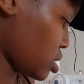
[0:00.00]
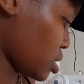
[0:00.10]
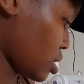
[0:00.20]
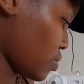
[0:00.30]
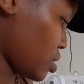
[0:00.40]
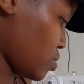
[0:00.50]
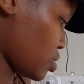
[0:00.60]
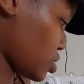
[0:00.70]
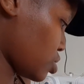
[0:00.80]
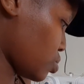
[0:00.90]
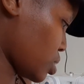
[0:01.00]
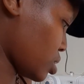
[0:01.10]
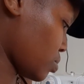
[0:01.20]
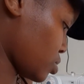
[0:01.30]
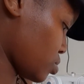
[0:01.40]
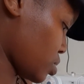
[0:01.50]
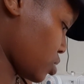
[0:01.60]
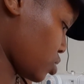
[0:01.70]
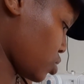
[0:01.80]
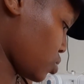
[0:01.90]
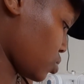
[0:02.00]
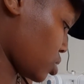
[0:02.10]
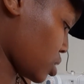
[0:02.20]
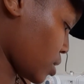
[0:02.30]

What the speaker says: I really just want them to be cute.